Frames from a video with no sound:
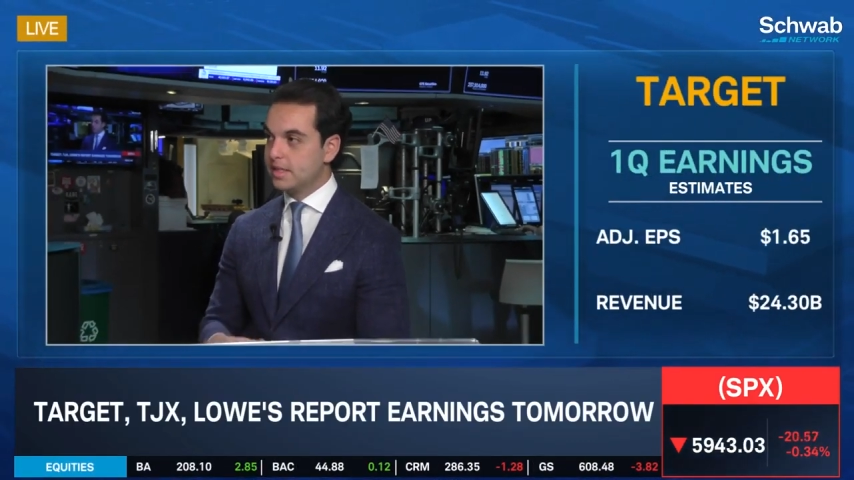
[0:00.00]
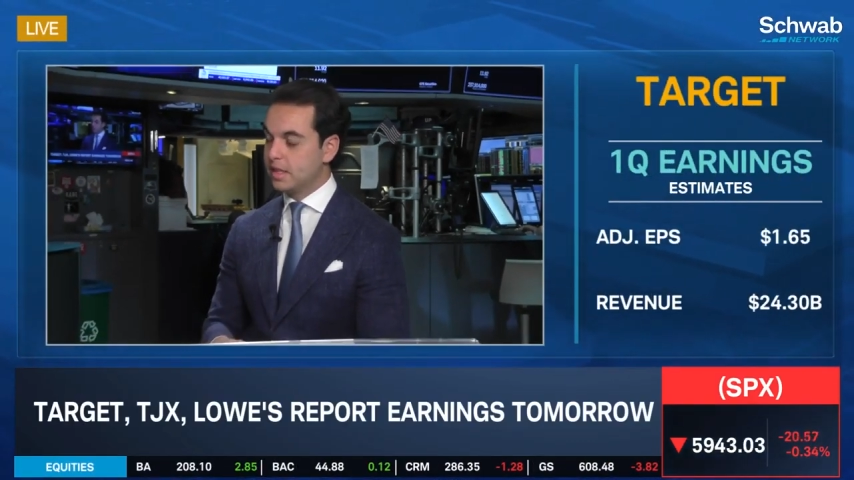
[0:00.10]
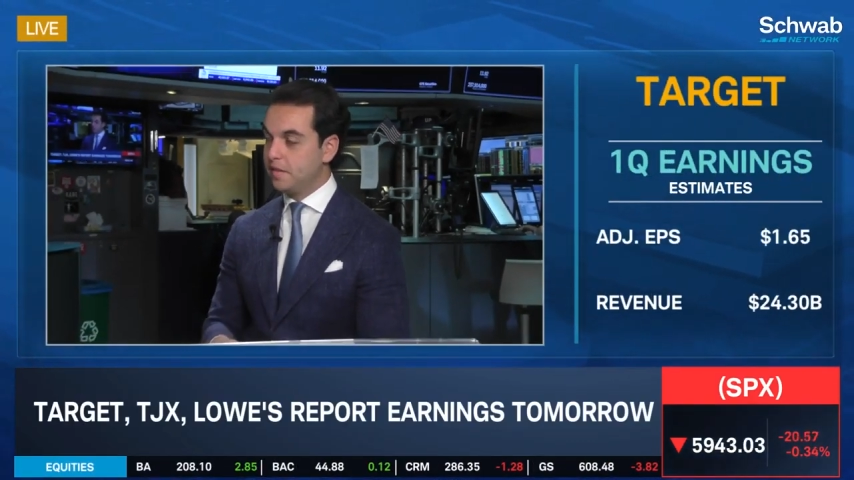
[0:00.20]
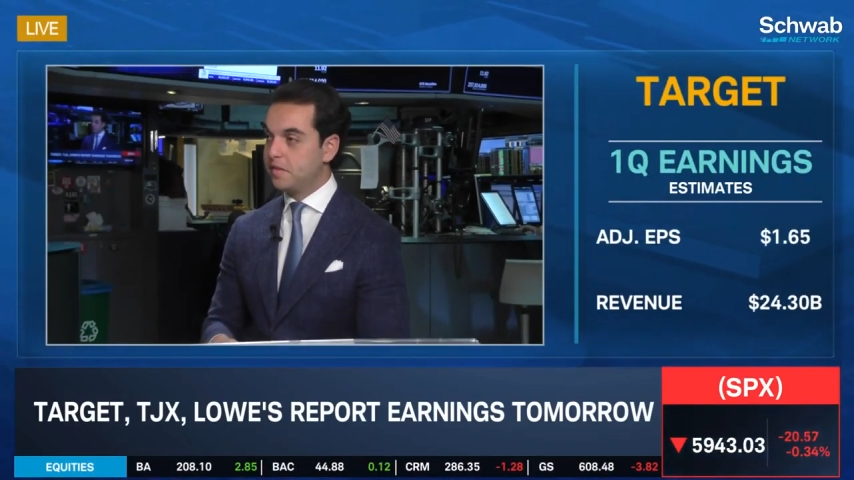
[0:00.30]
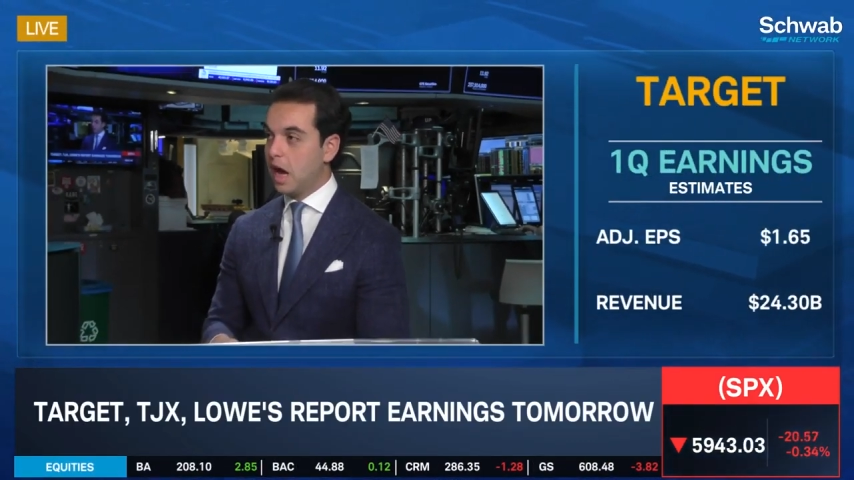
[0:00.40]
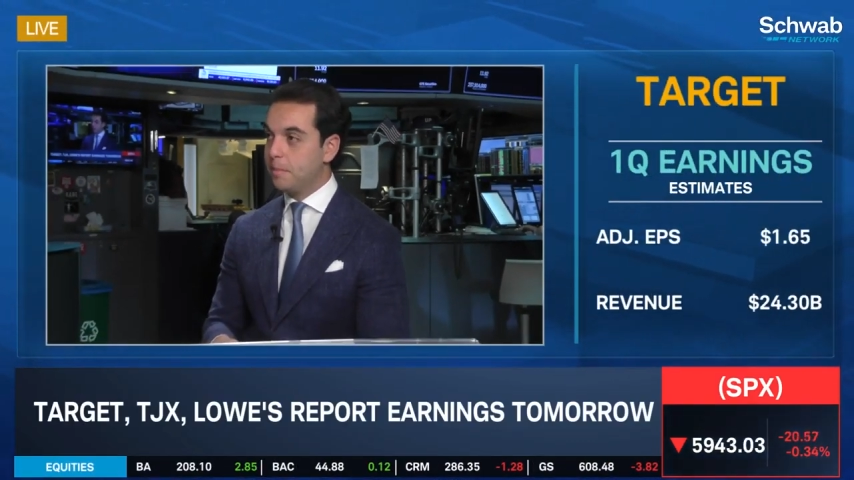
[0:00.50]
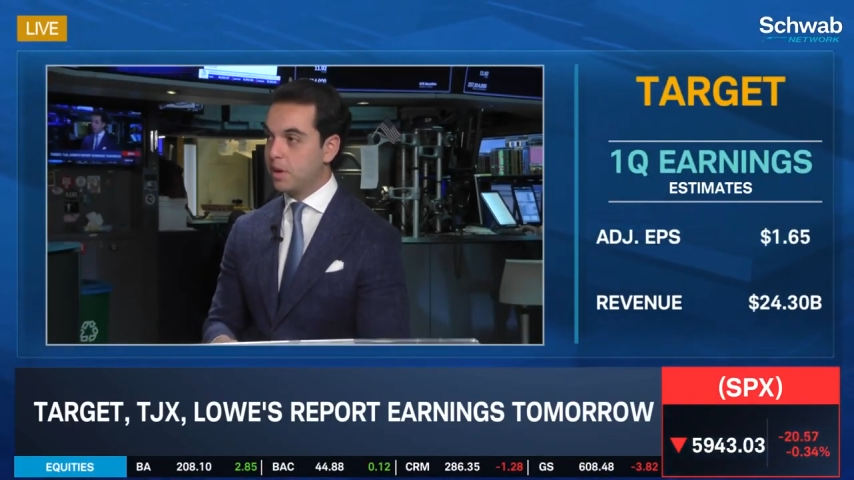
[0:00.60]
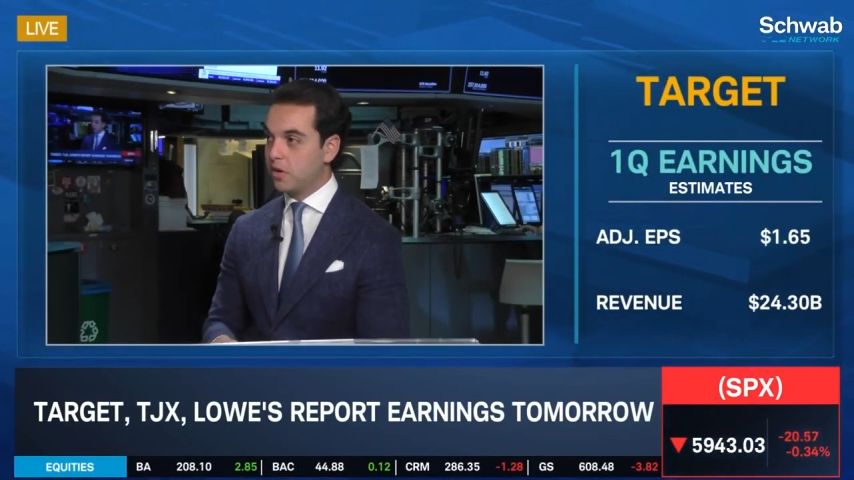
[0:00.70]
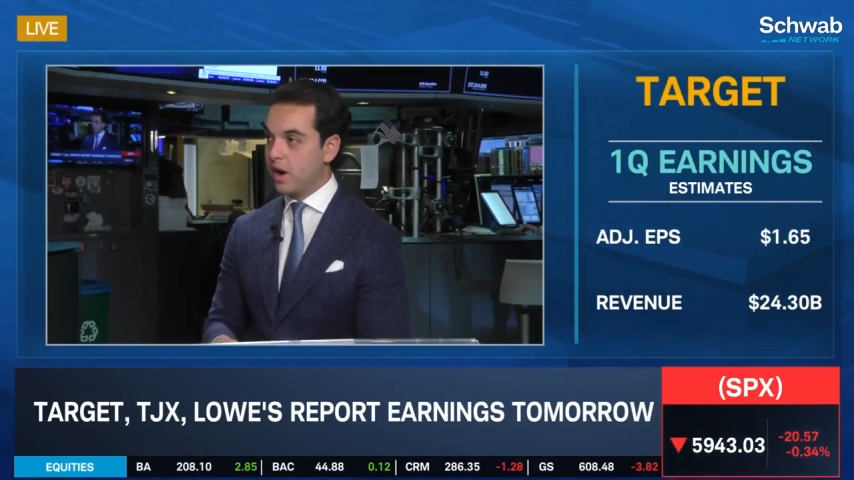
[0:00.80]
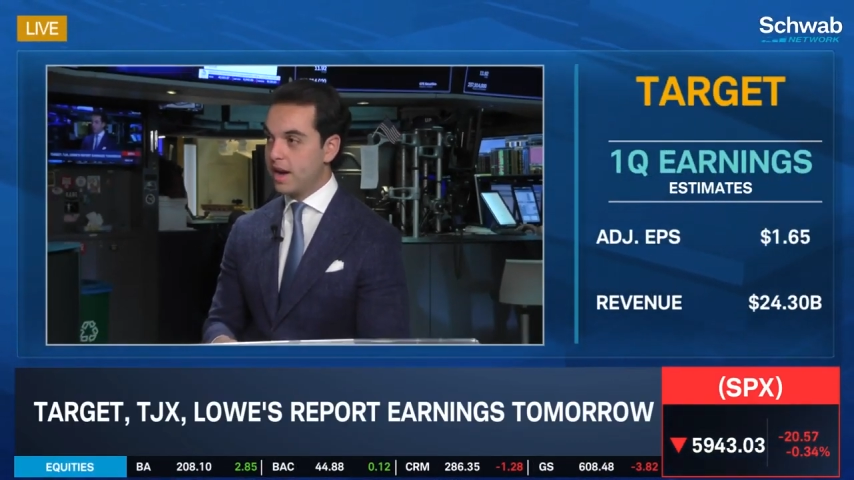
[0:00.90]
sensitive
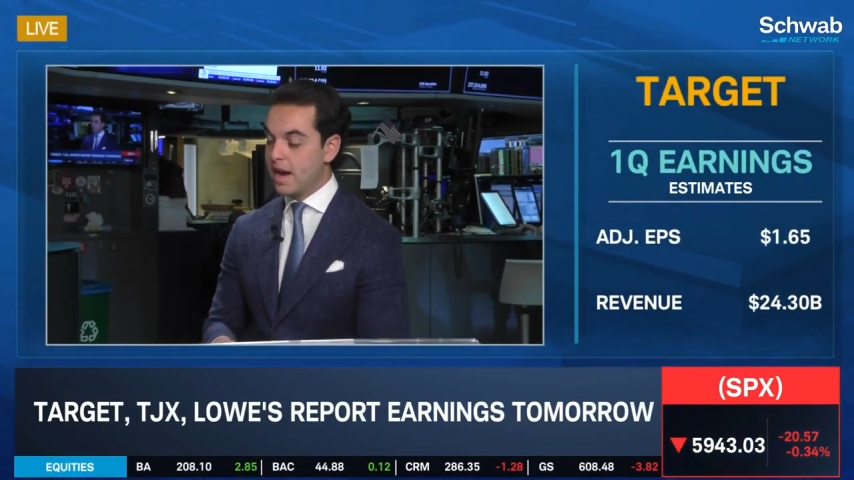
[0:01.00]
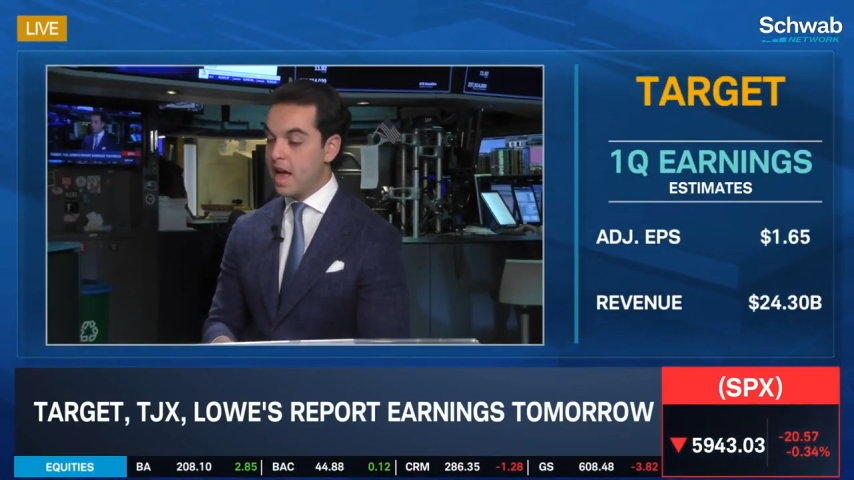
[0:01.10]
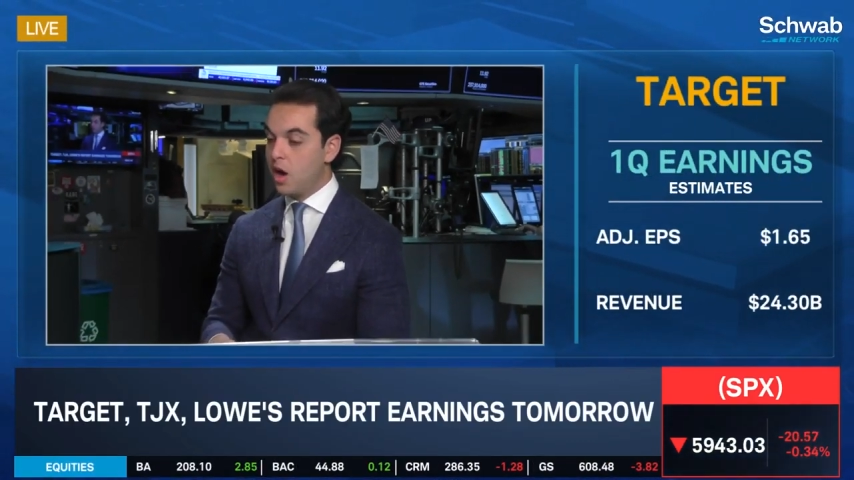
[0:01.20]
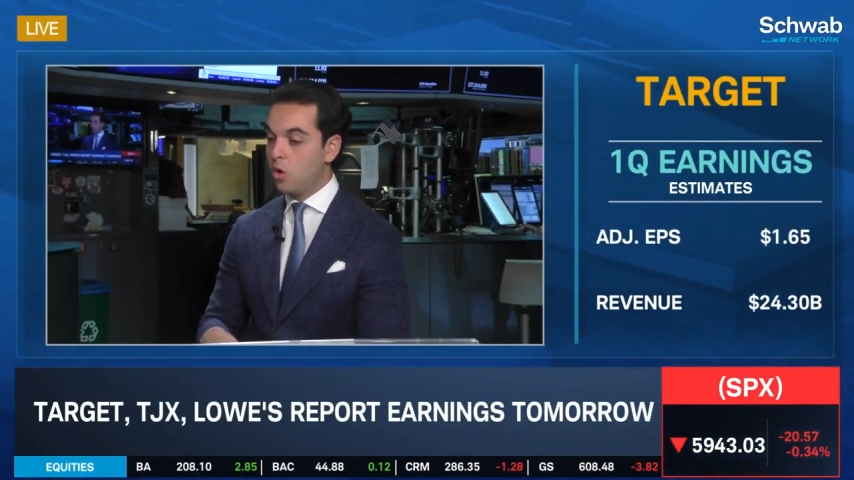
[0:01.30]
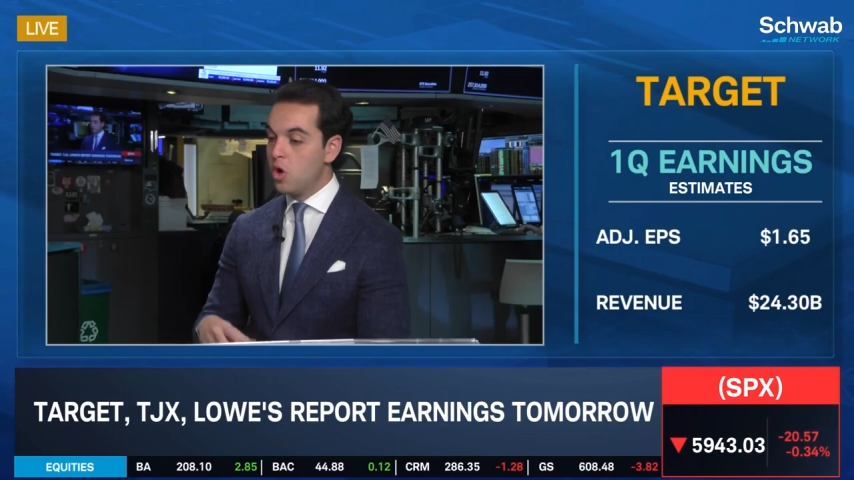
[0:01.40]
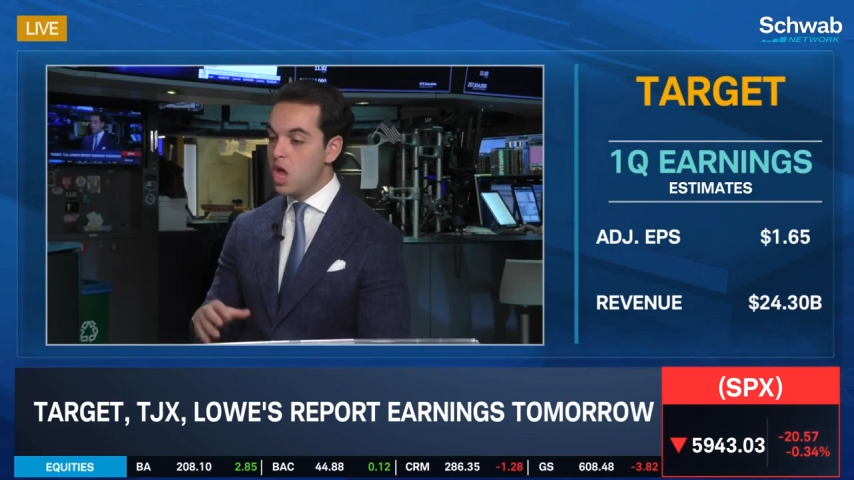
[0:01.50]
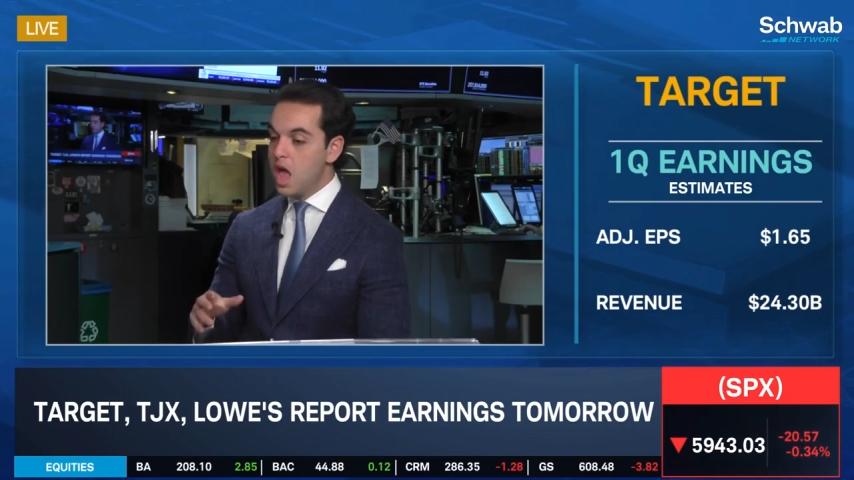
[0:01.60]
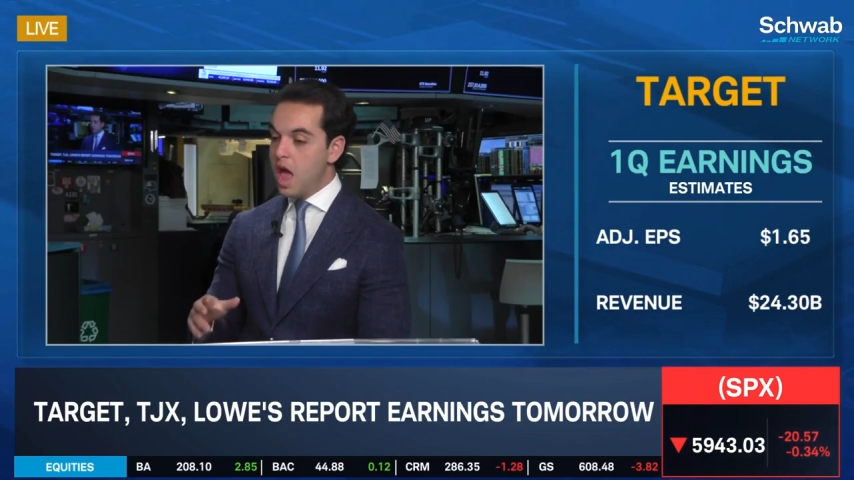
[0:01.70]
topic right now.